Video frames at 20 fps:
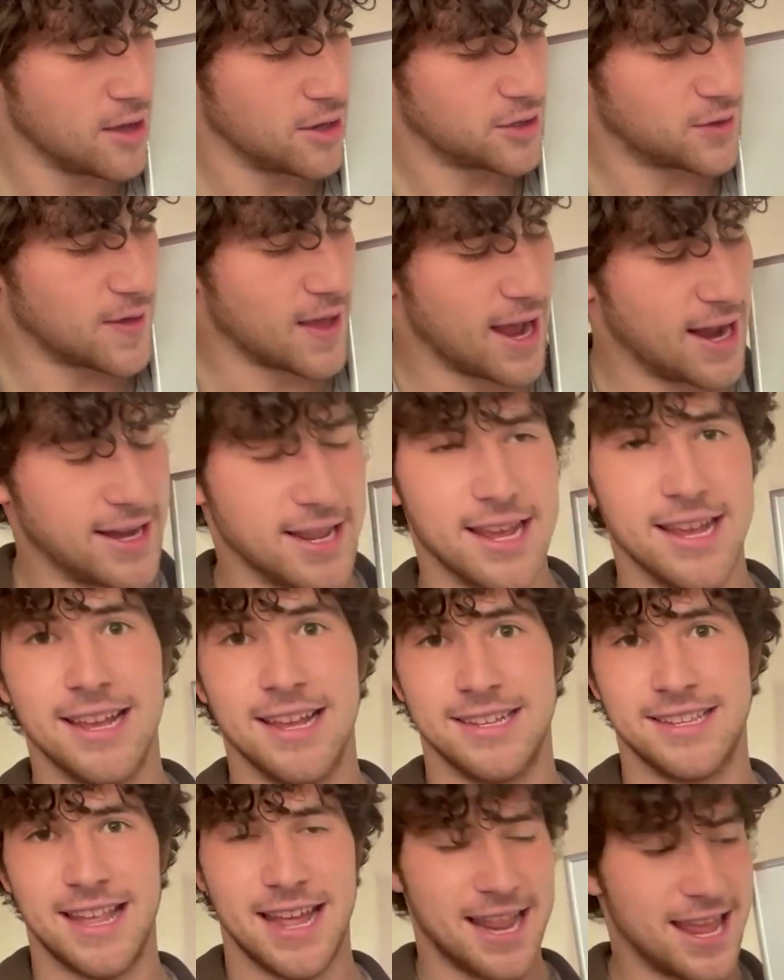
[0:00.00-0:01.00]
So the
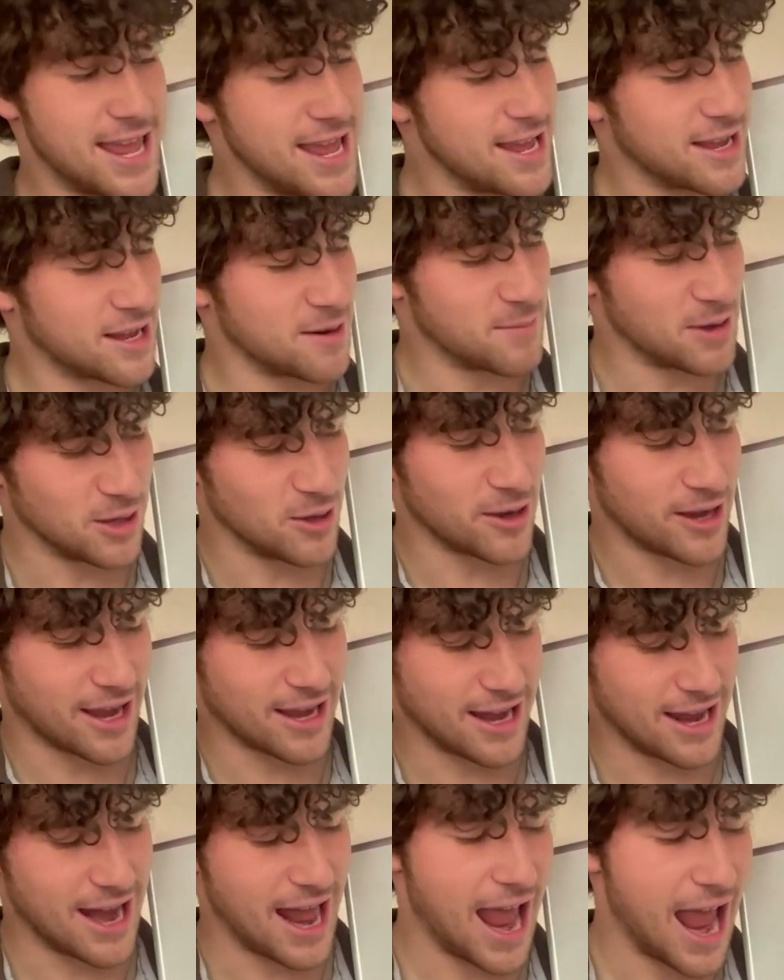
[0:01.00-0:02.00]
idea is that he can be
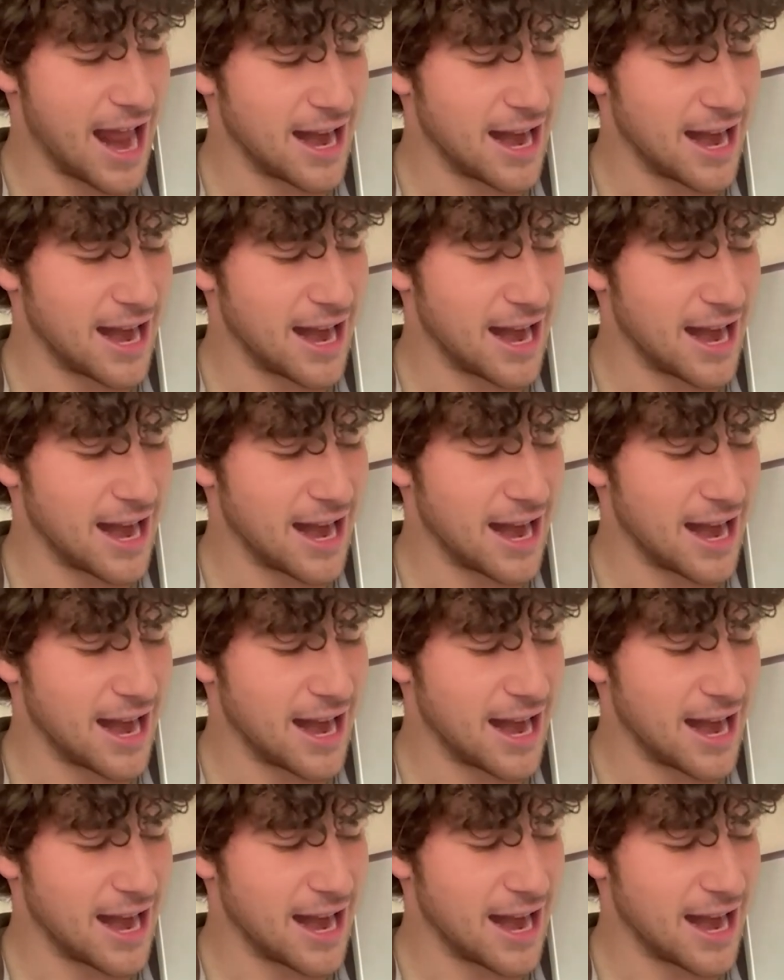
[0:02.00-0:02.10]
looking at